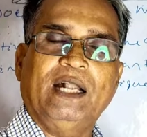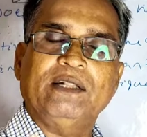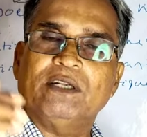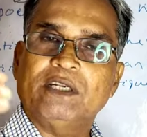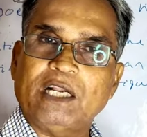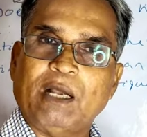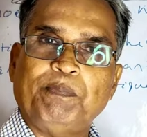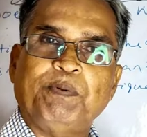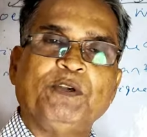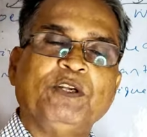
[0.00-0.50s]

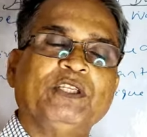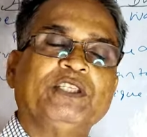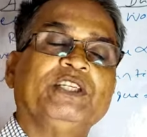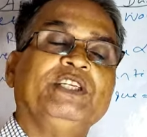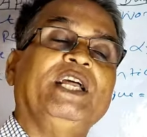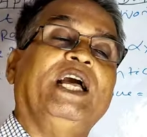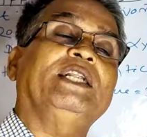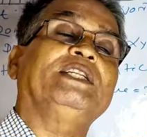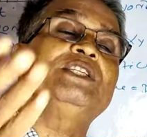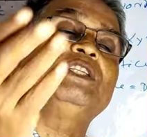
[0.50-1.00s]
And the daffodils
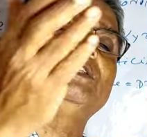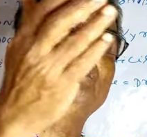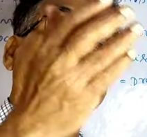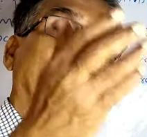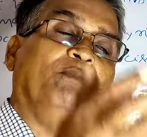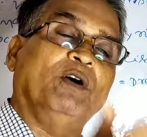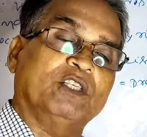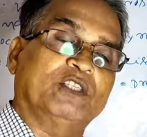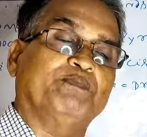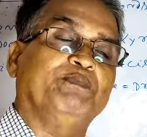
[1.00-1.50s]
dance is
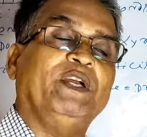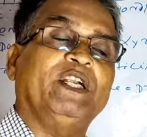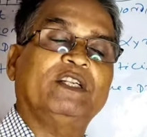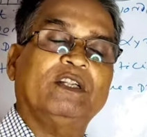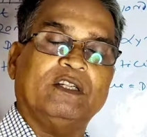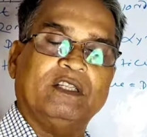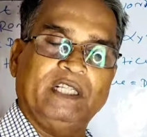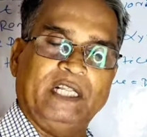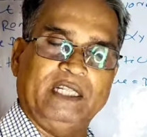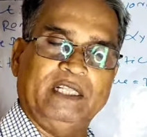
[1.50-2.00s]
much
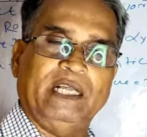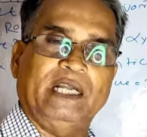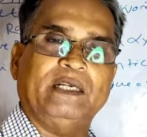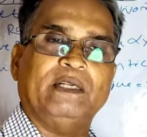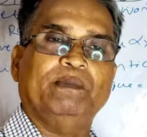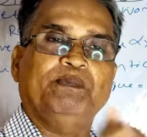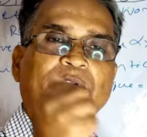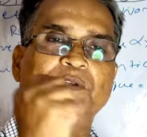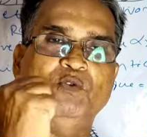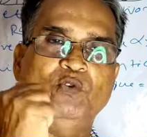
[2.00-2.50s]
better than
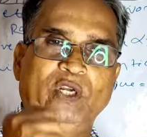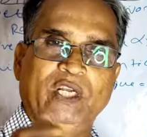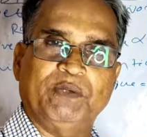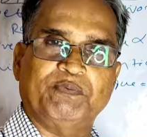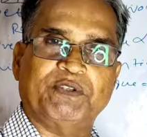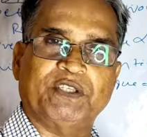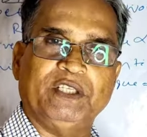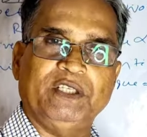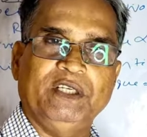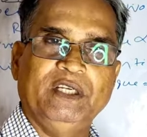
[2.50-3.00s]
that of the
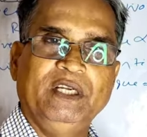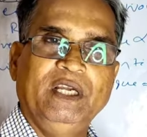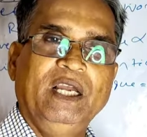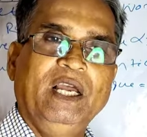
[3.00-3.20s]
waves.